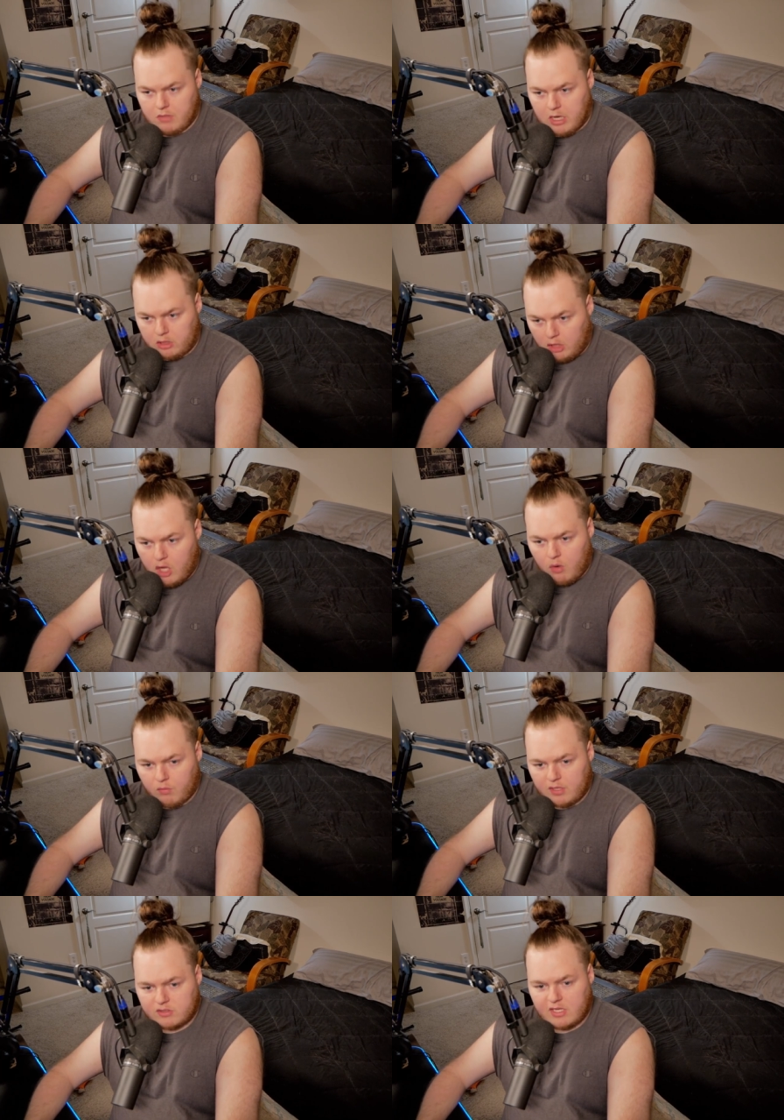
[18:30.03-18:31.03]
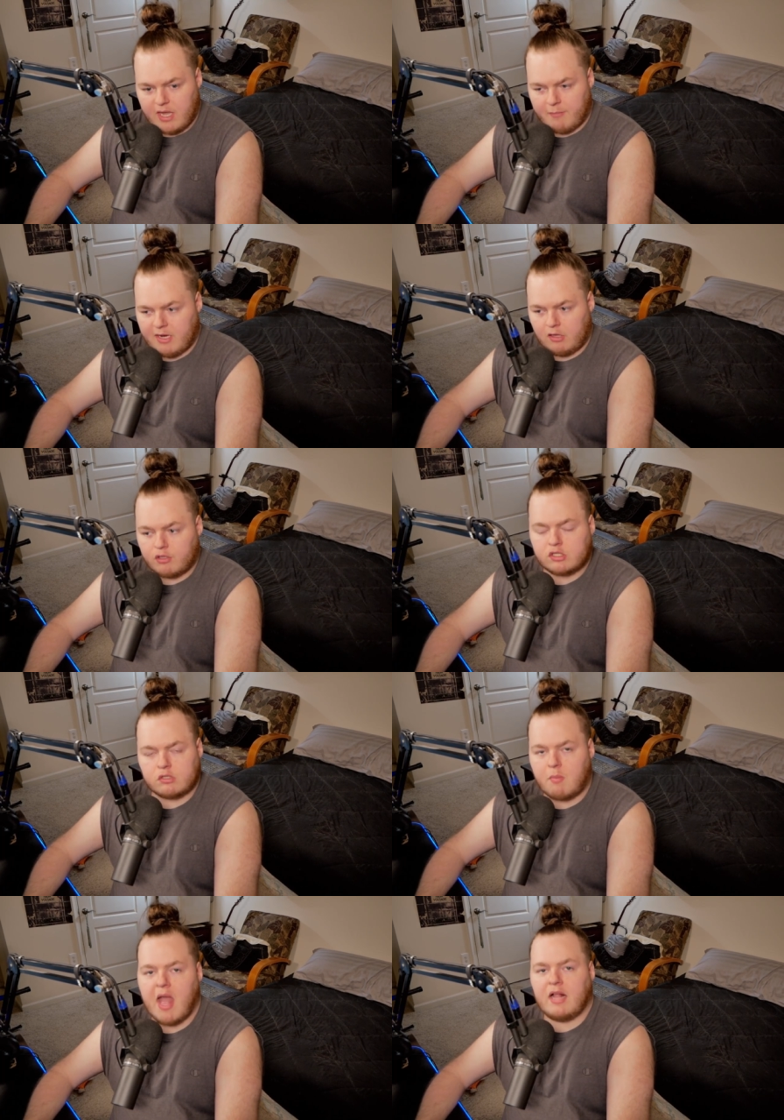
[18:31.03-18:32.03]
a clone, because I mean it looks
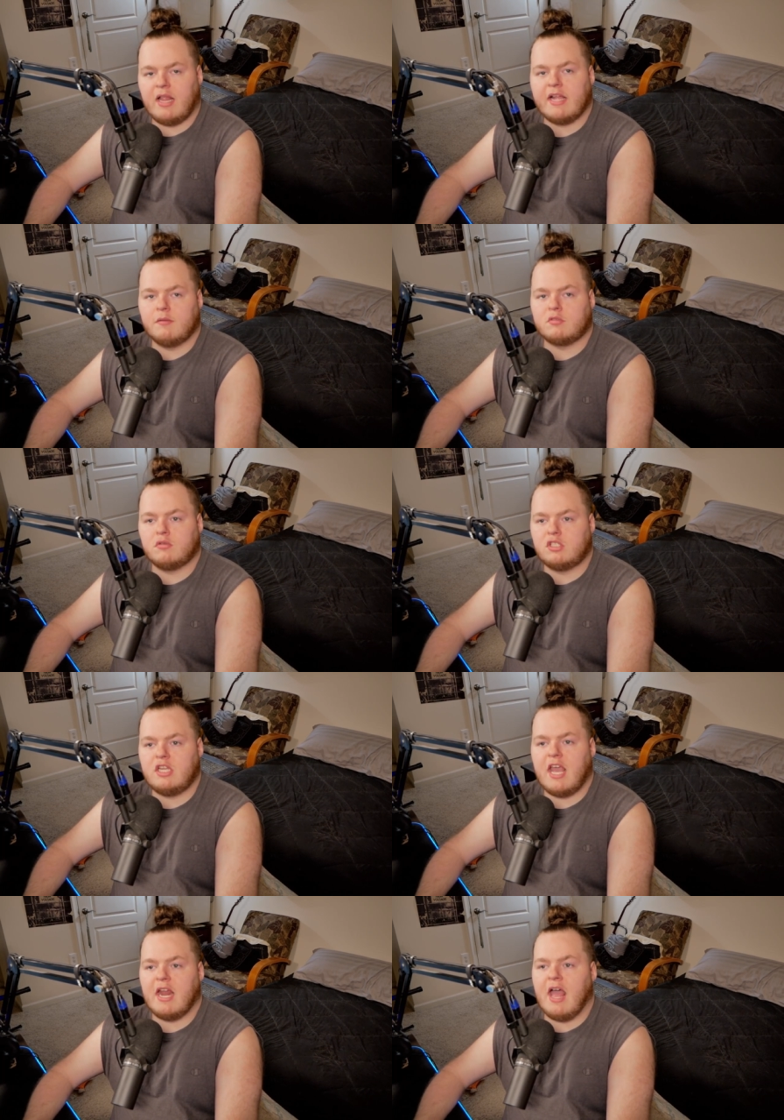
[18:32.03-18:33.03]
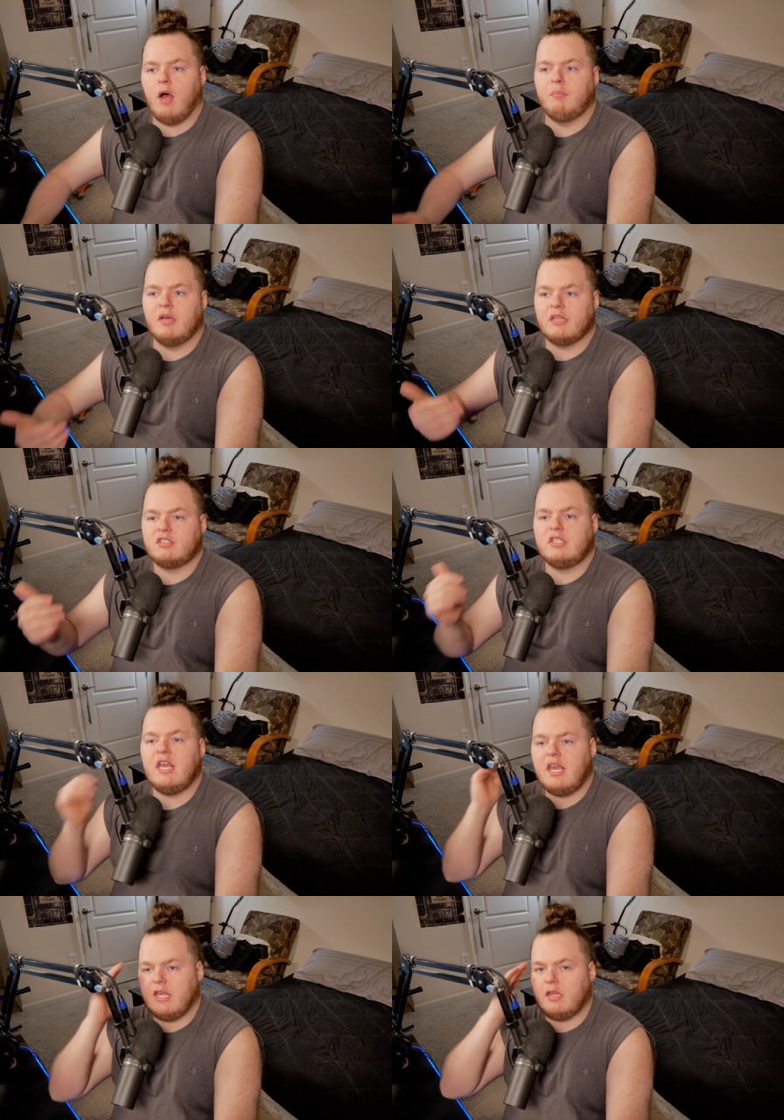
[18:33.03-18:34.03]
smack like him, so she can't help but
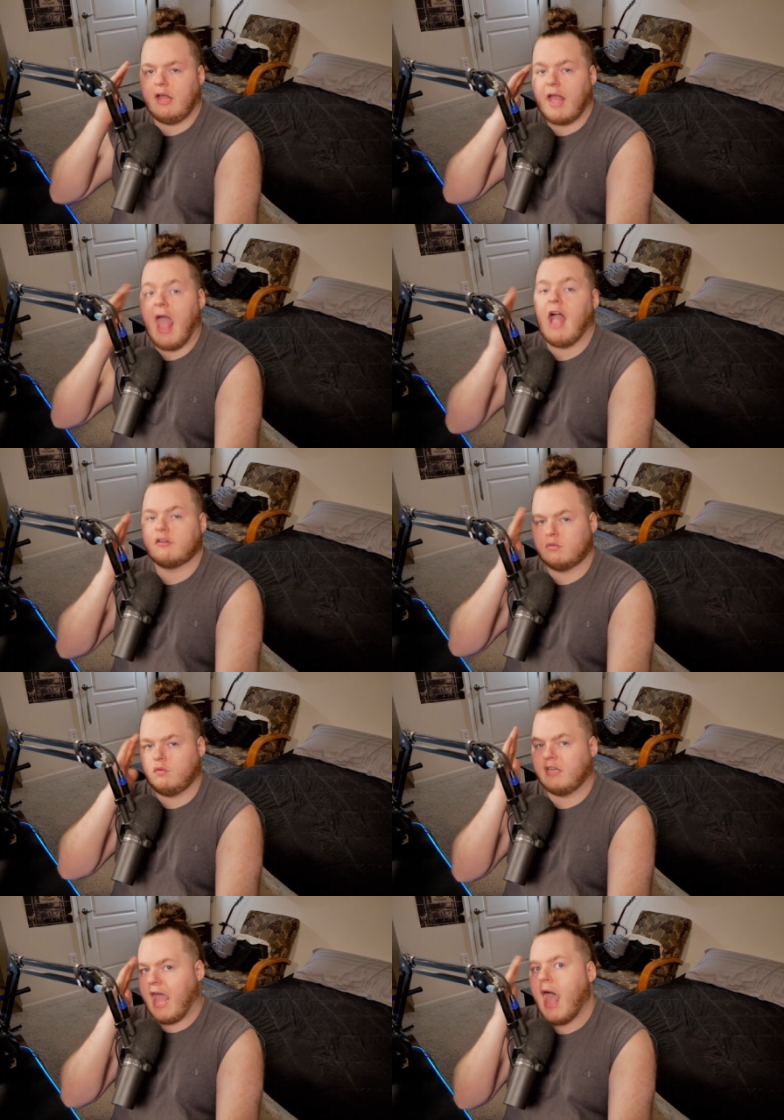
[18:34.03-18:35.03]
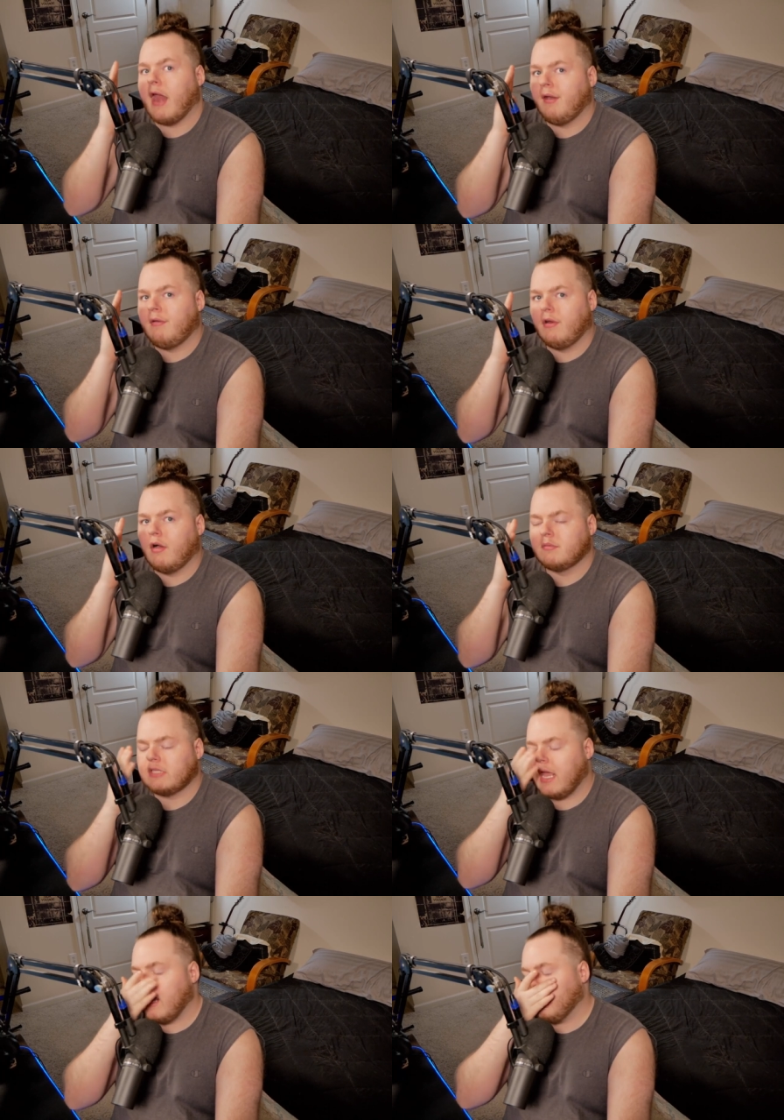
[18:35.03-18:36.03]
see like actual dad, you know what I'm
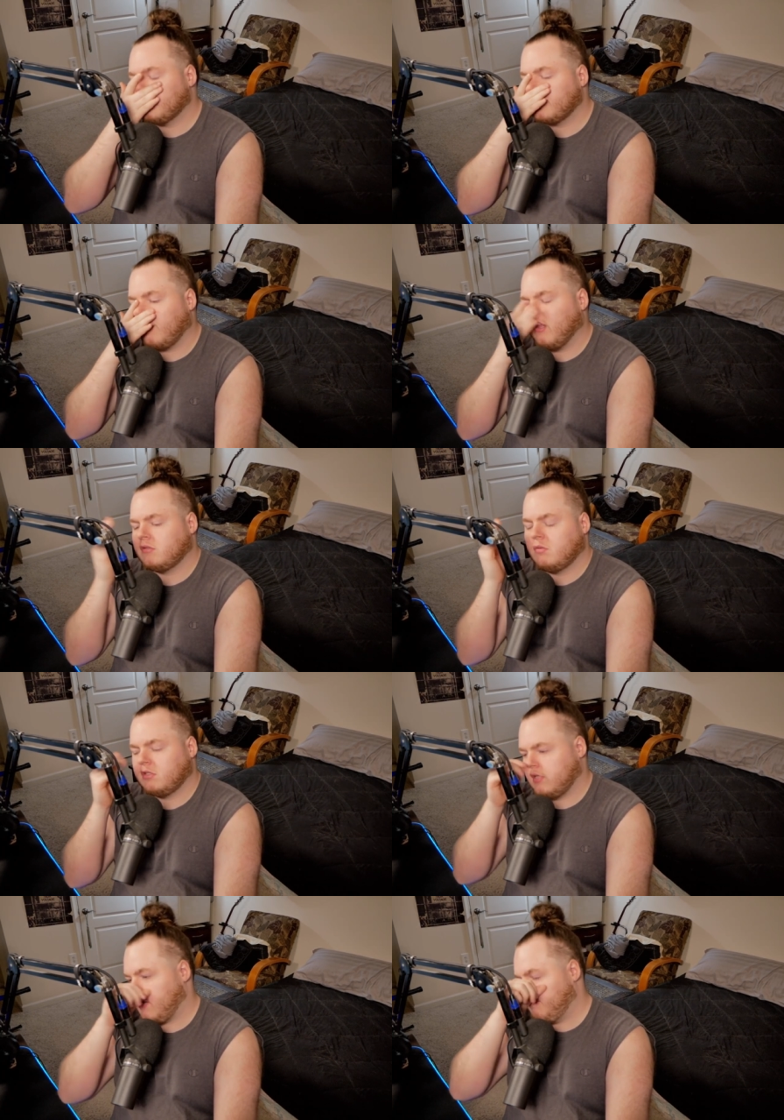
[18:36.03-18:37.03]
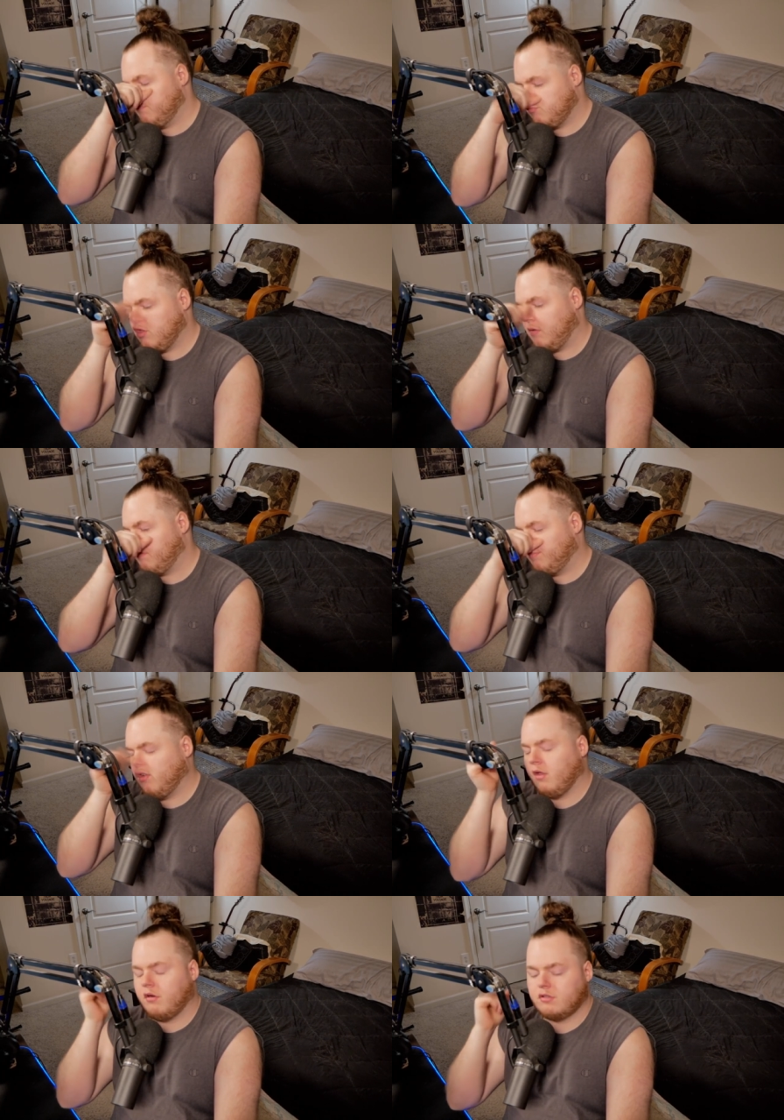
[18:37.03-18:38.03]
saying? So that's what's like, you know,
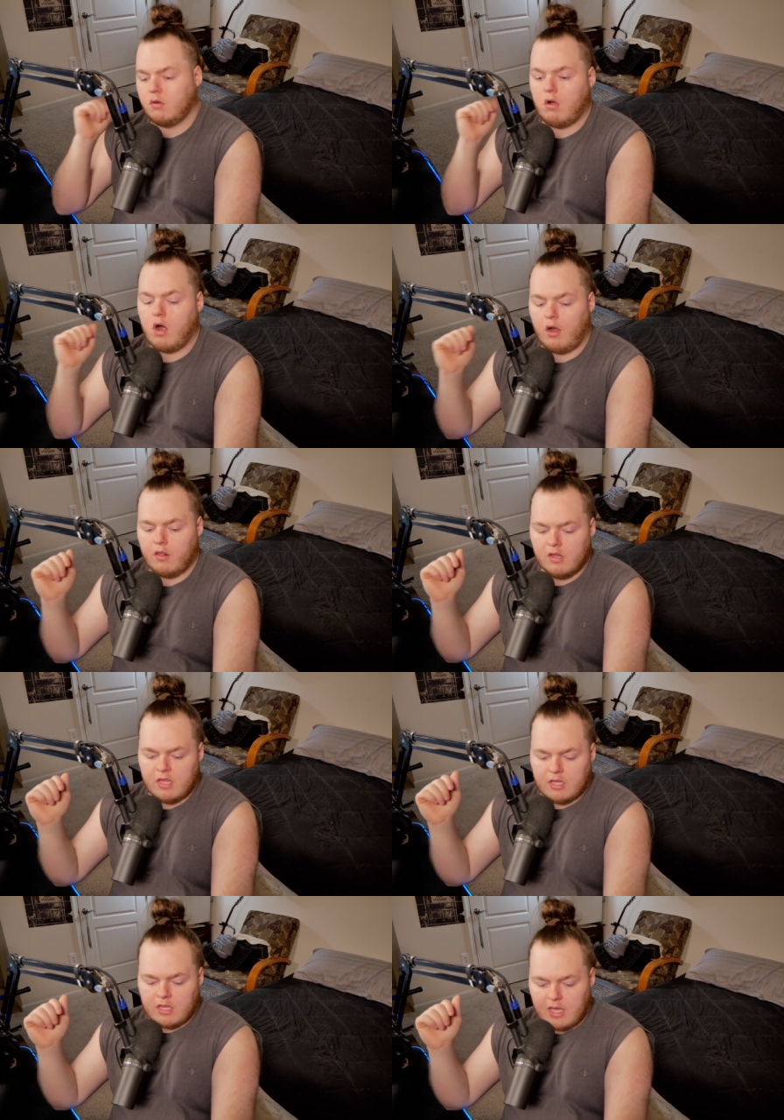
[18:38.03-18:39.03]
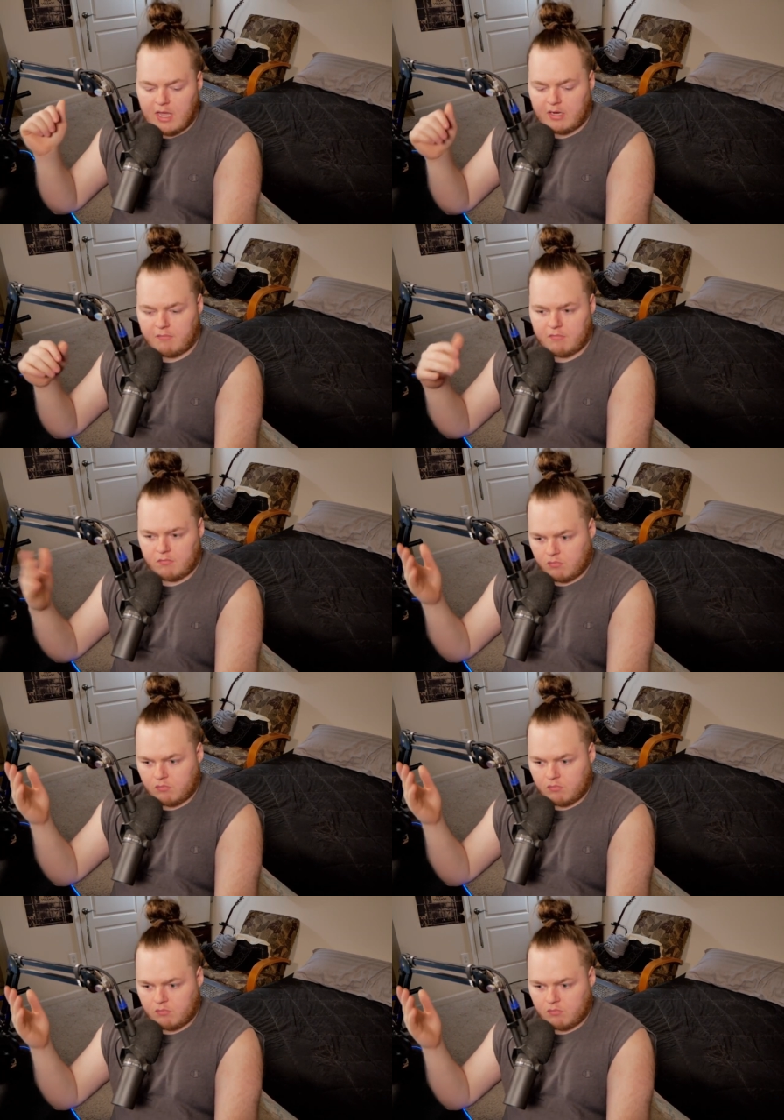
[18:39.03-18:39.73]
pulling her so hard and